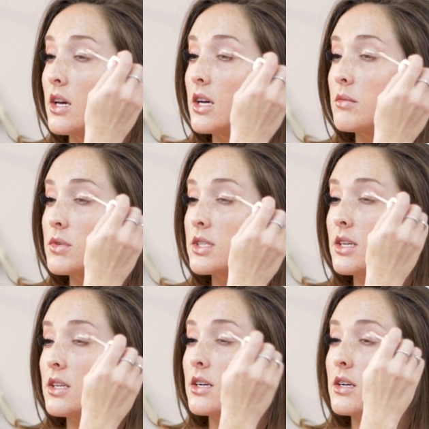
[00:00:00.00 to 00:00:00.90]
And I'm just
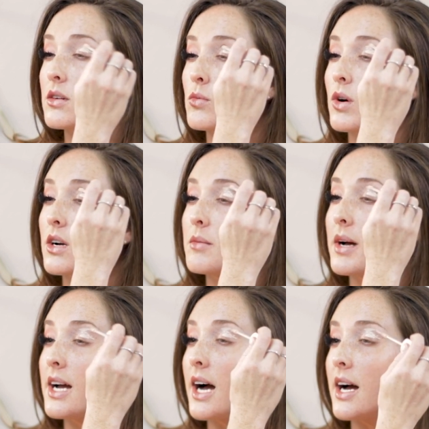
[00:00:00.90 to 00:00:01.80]
gonna work on
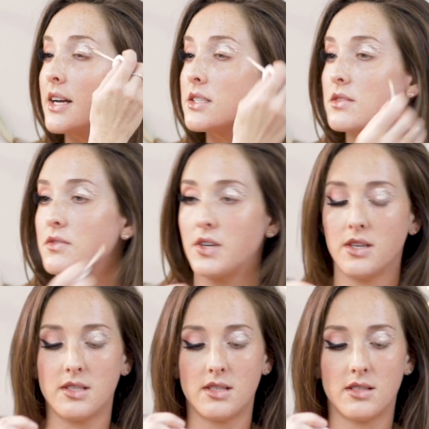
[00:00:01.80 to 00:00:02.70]
my eyes
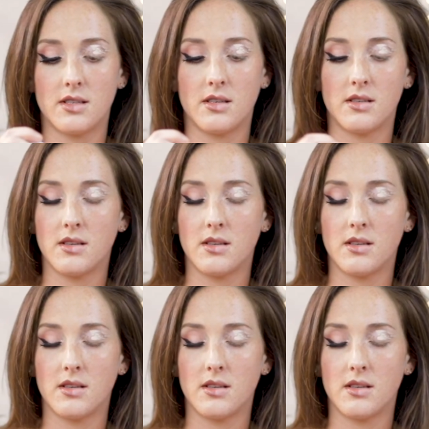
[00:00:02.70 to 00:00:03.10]
first.